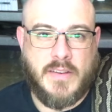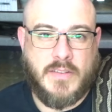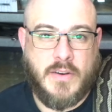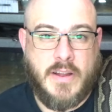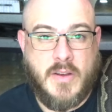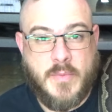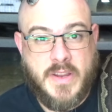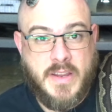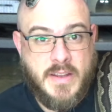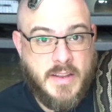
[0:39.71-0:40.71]
So to help
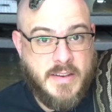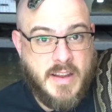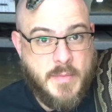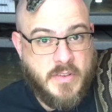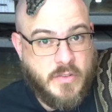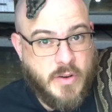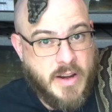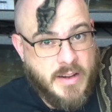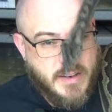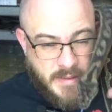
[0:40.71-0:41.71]
me
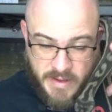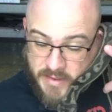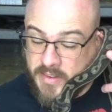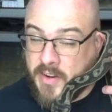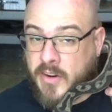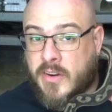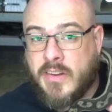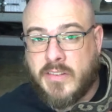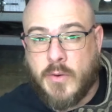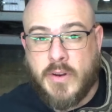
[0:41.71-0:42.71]
demonstrate this here
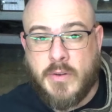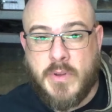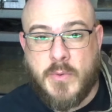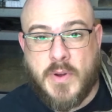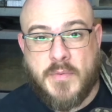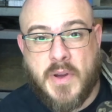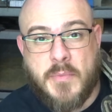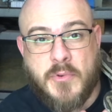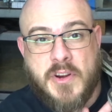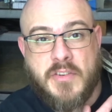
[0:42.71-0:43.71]
is going to be one of my
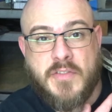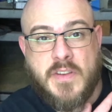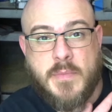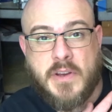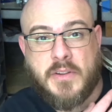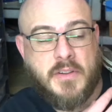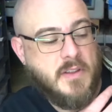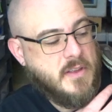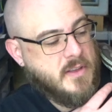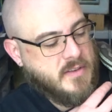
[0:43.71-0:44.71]
breeder female
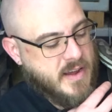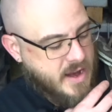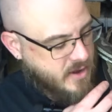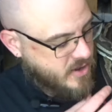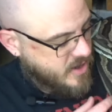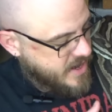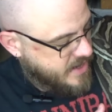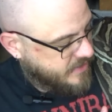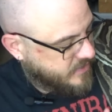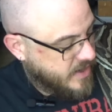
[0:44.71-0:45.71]
tiger het
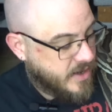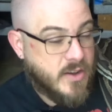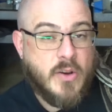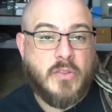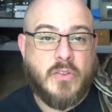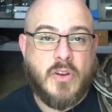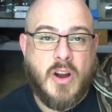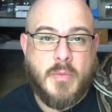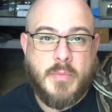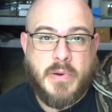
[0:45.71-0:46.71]
axanthic coastal
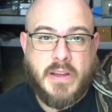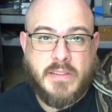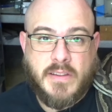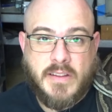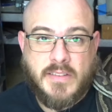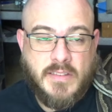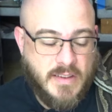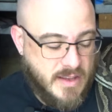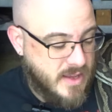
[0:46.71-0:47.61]
carpet pythons.